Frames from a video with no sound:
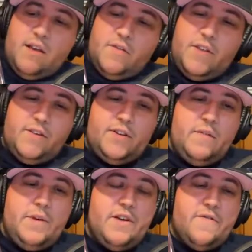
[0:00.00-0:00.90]
there's going to
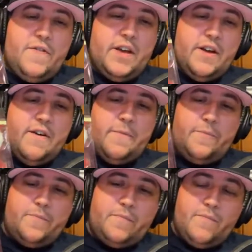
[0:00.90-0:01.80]
be your figure.
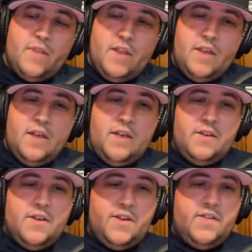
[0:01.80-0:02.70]

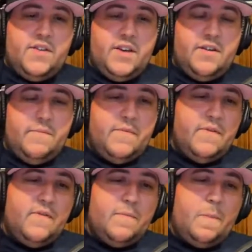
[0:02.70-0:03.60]
You can see them
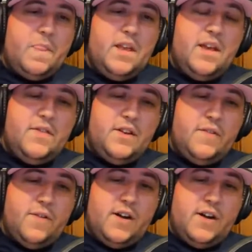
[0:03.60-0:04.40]
in the different